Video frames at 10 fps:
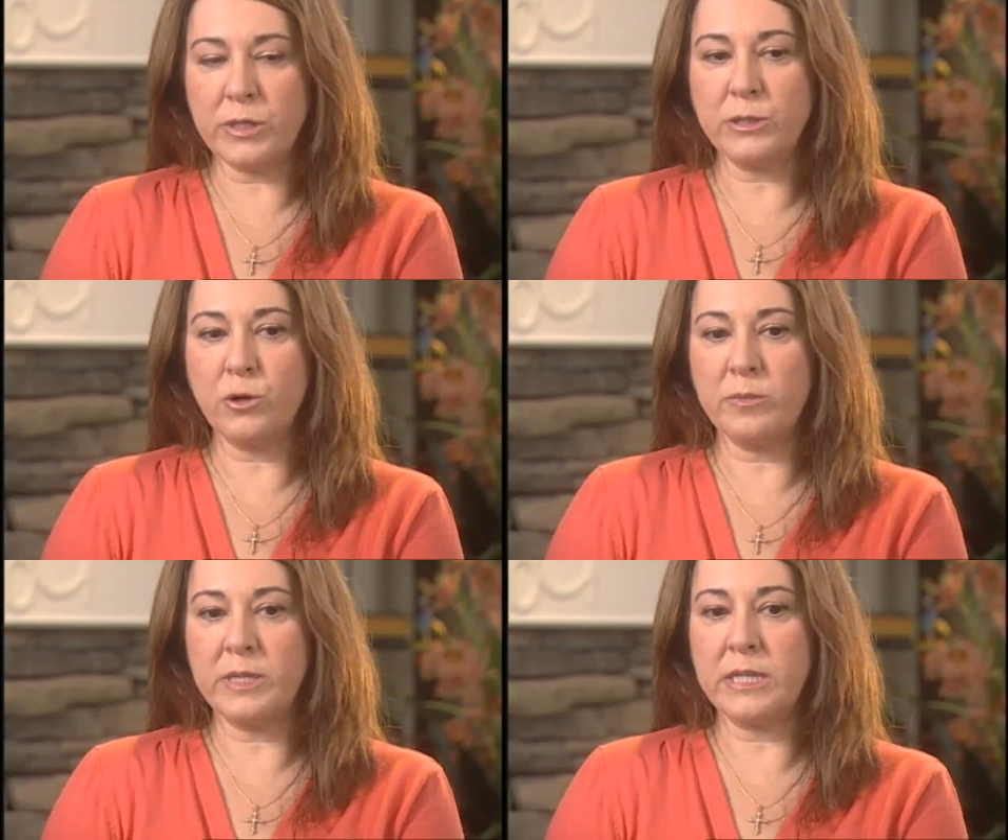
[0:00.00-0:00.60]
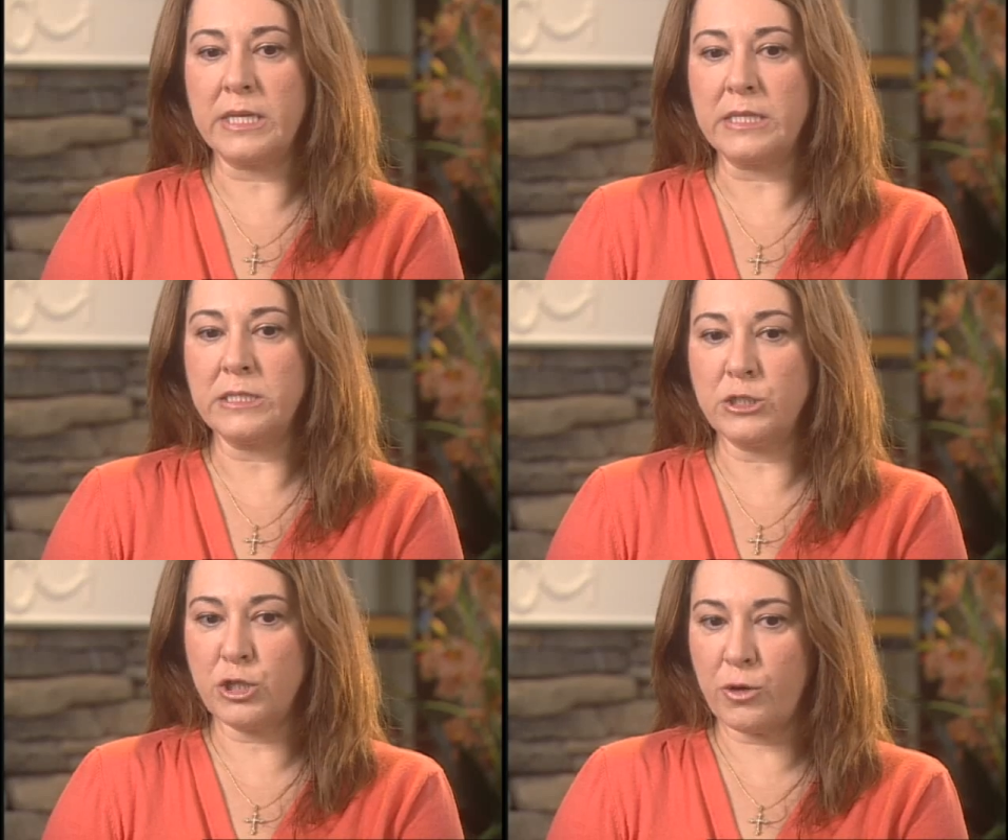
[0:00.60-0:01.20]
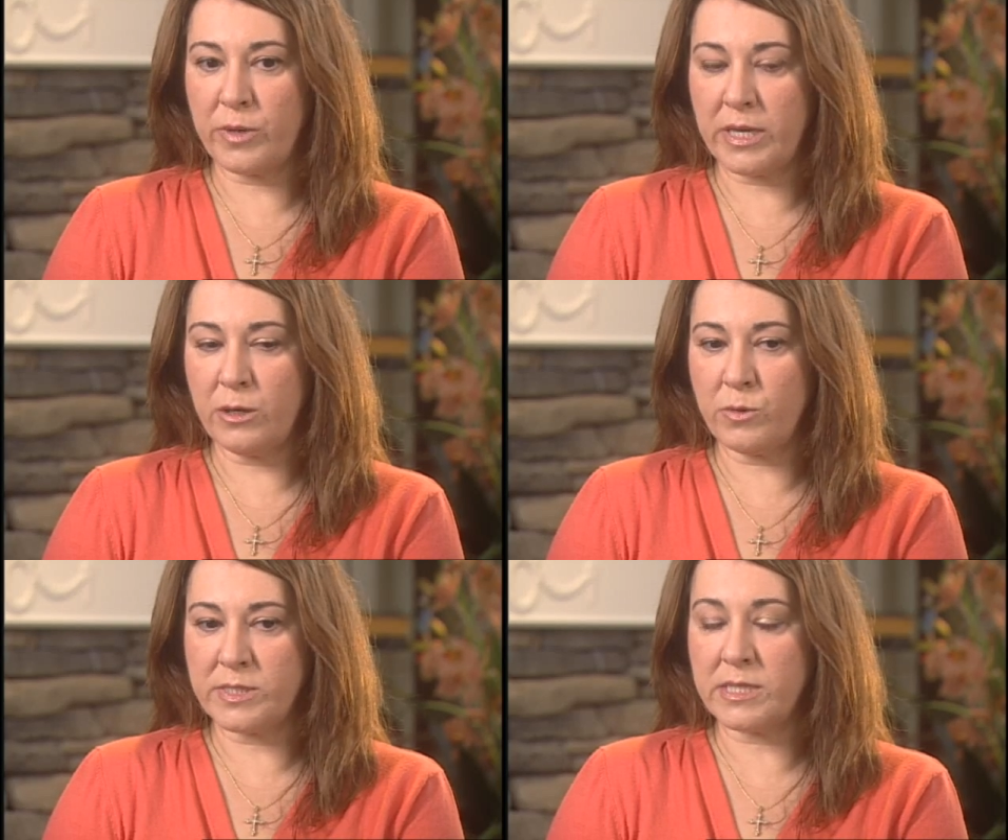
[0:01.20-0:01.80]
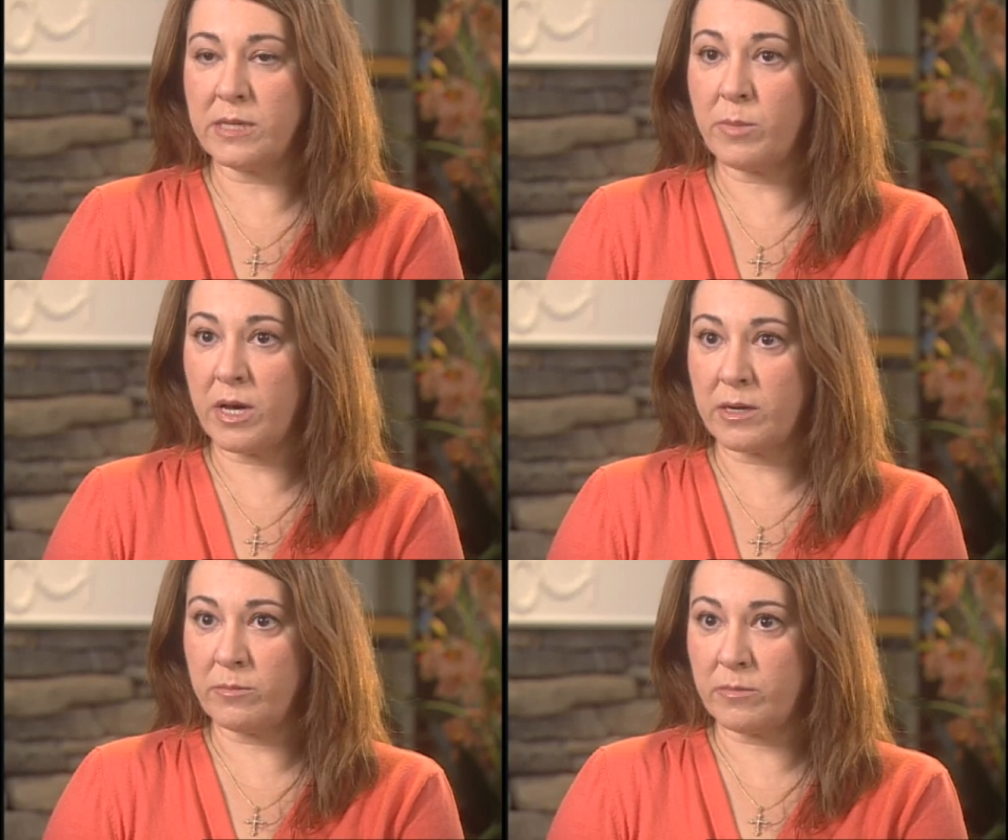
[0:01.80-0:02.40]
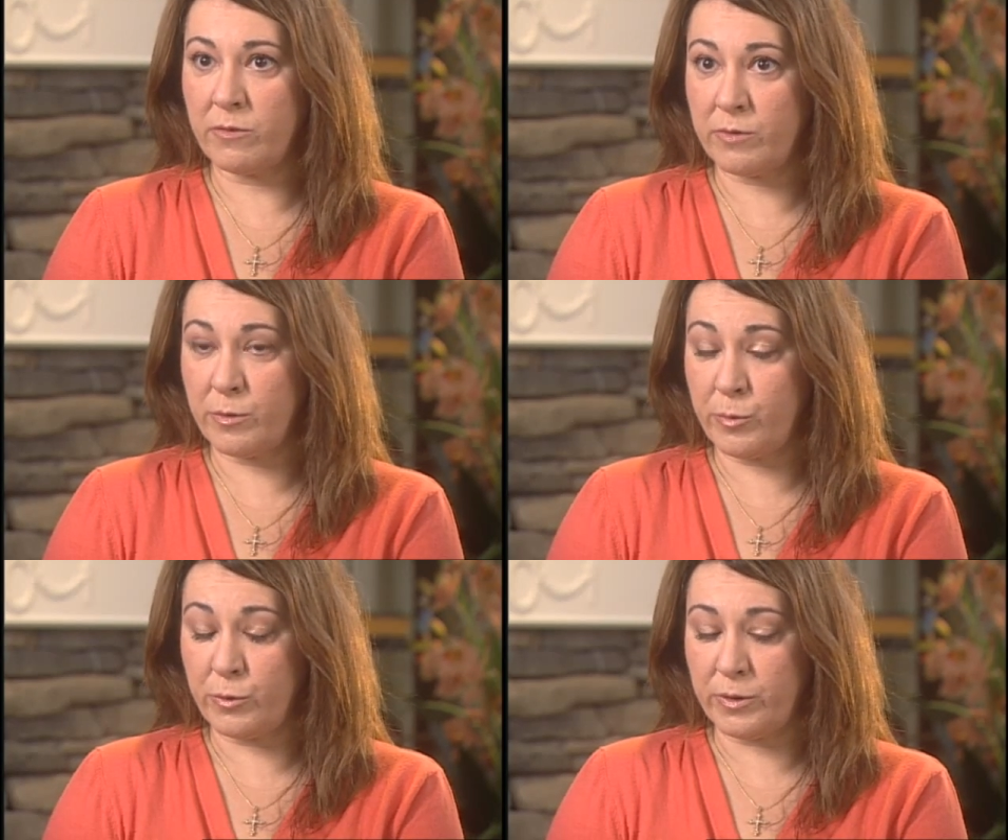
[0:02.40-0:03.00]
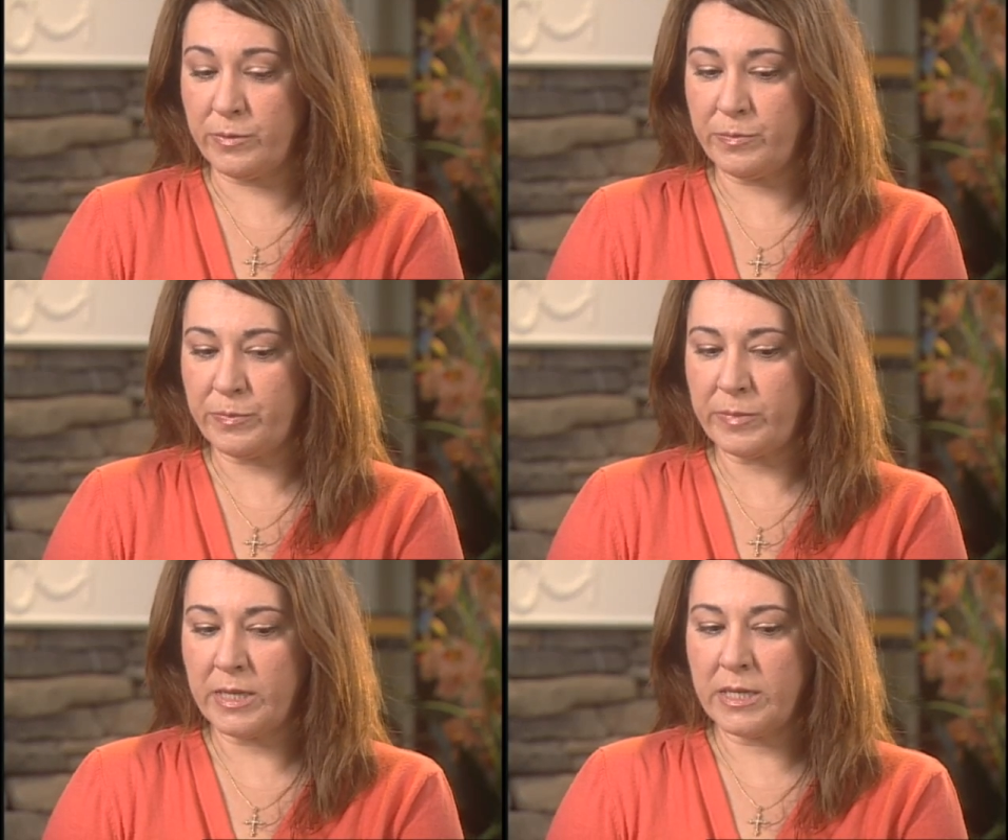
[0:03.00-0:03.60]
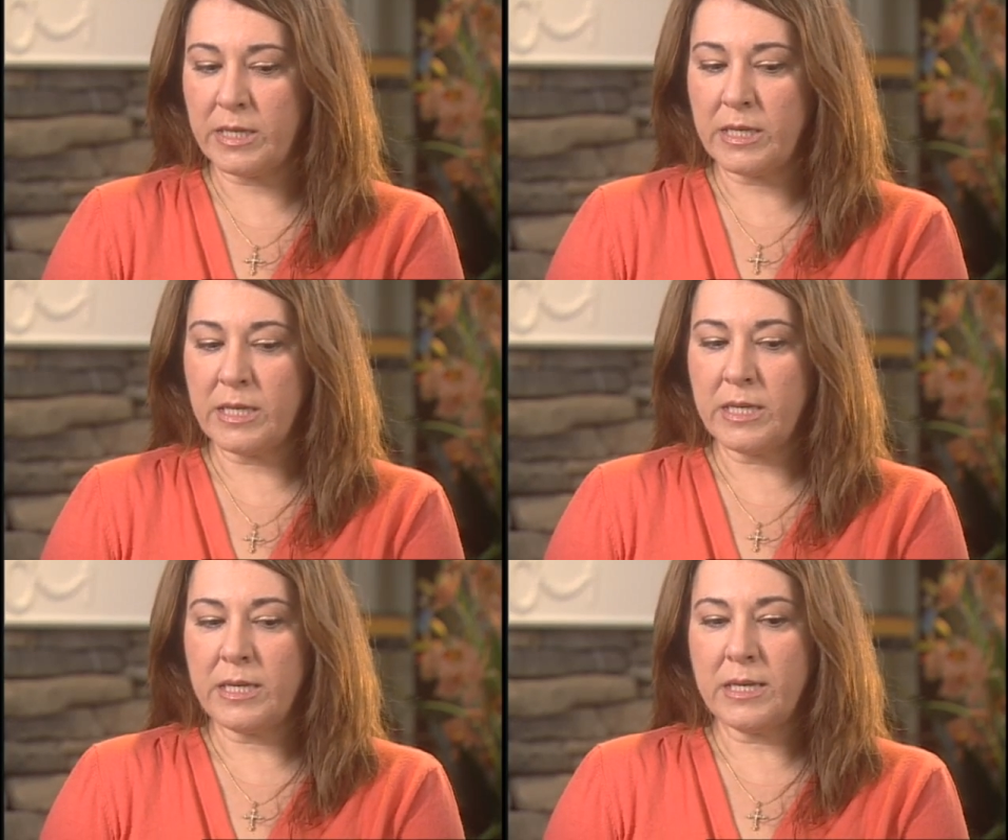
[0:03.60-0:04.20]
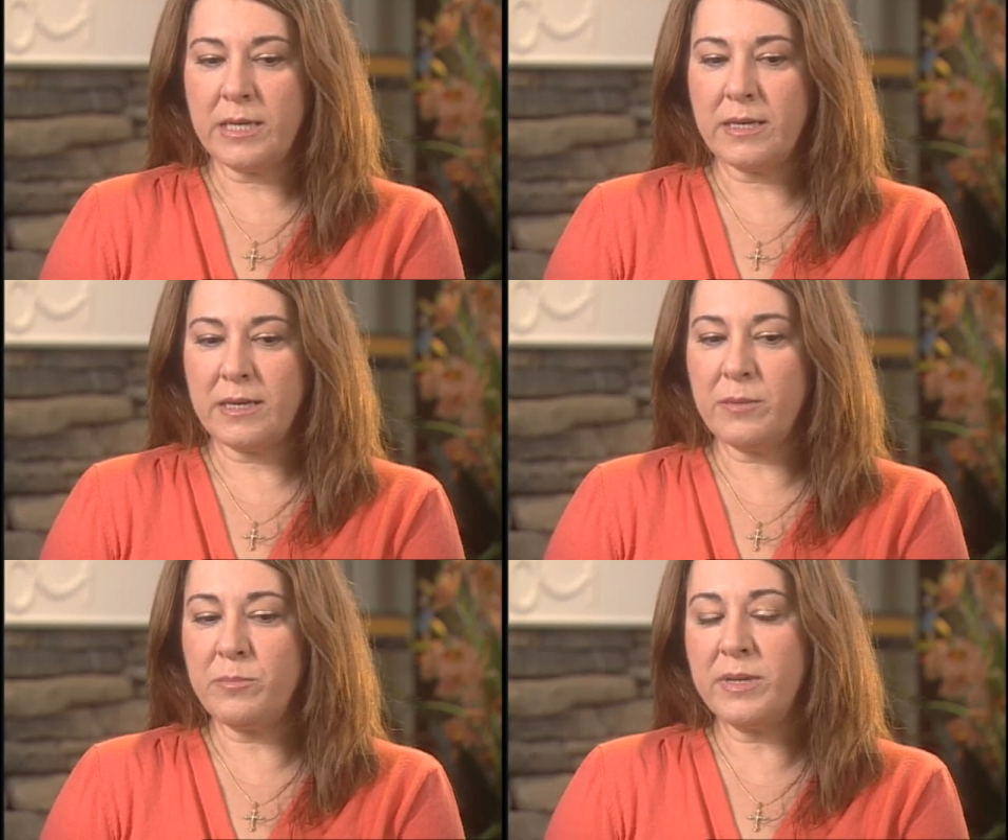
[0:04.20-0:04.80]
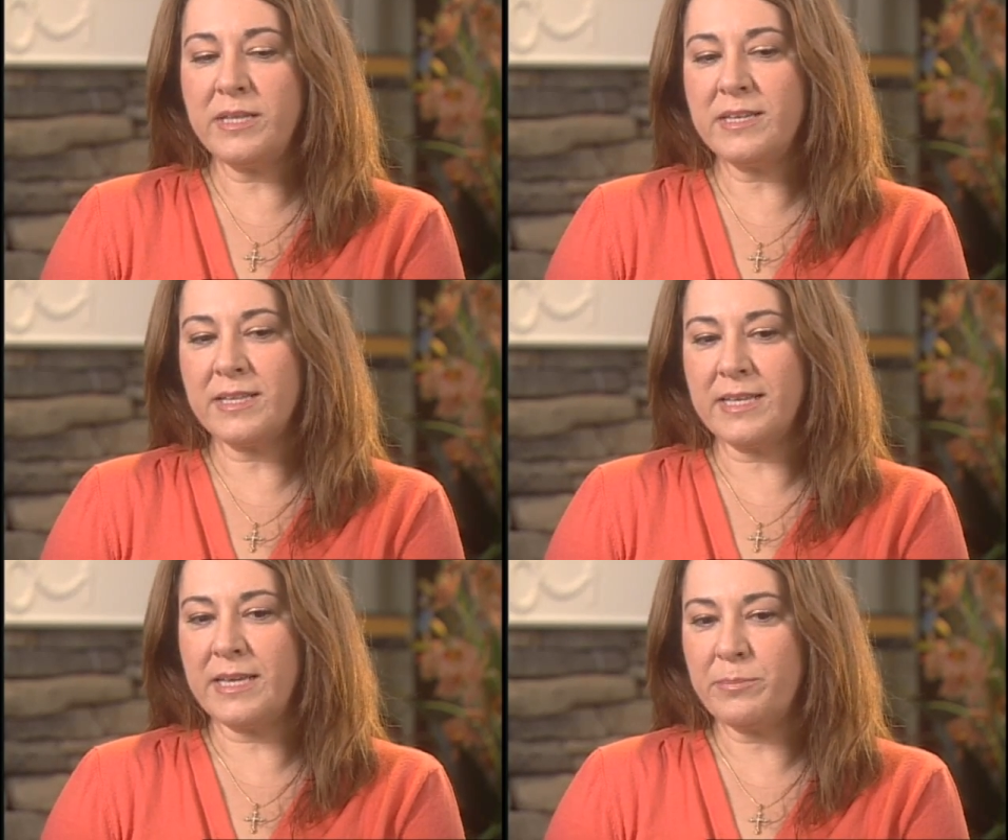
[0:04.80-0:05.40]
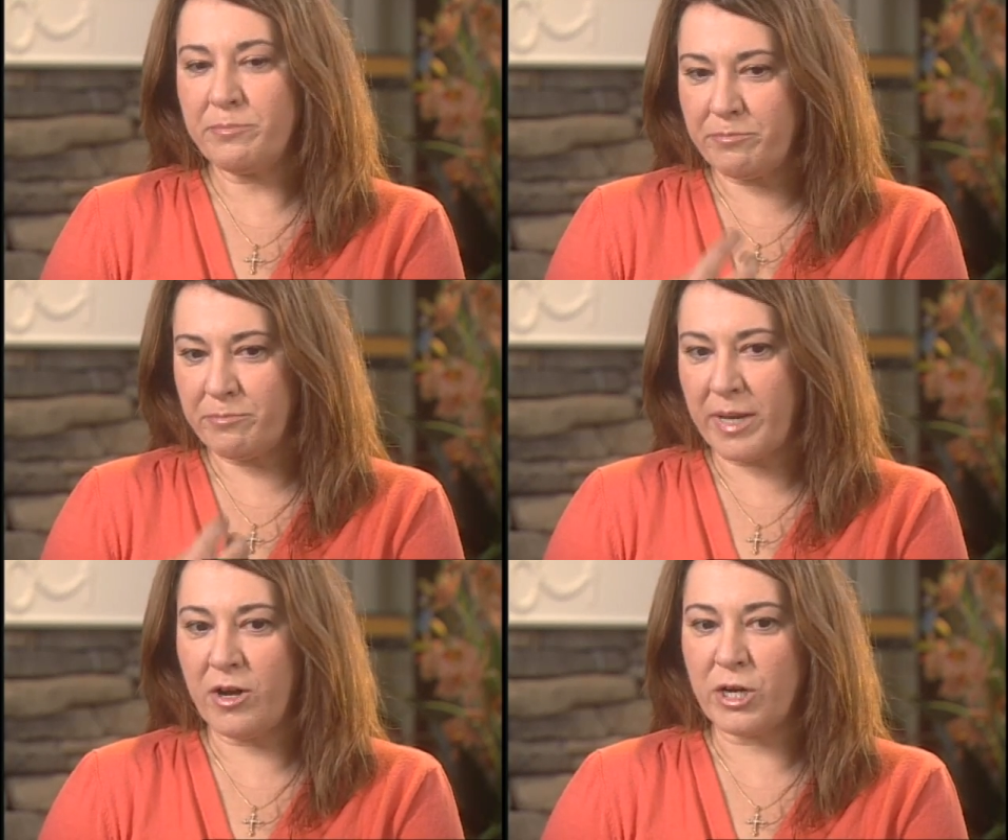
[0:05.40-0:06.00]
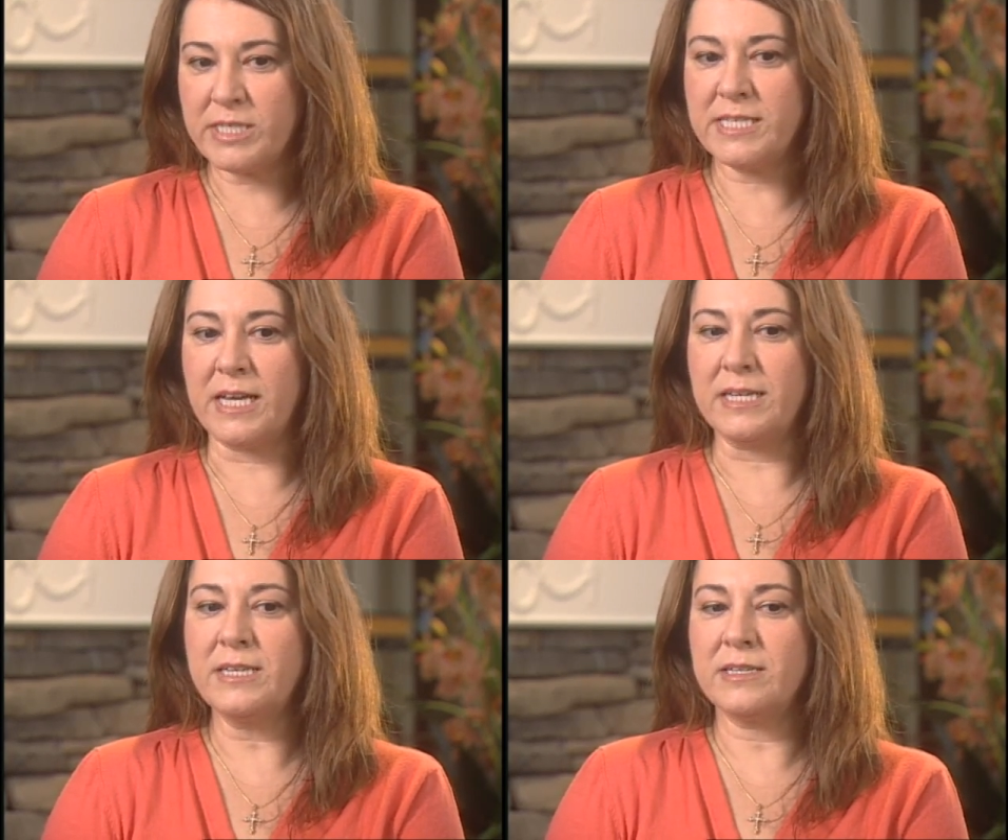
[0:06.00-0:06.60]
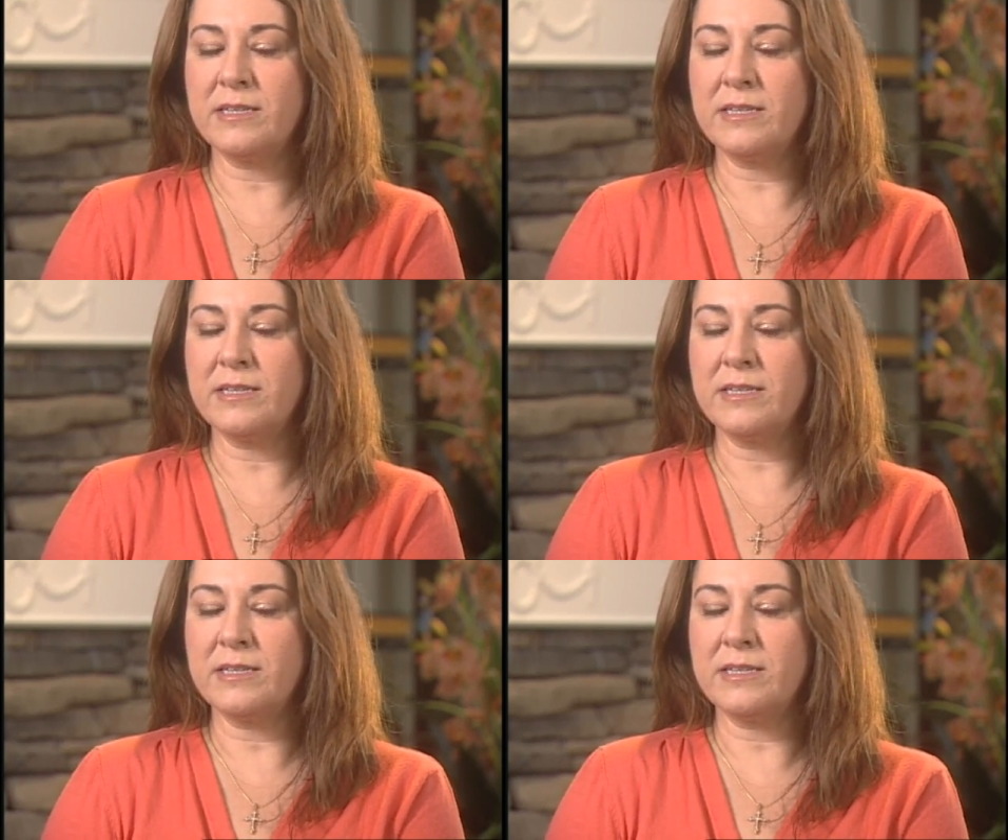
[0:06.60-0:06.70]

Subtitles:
and told me that Joey was in the bottom of the pool, immediately my heart sank.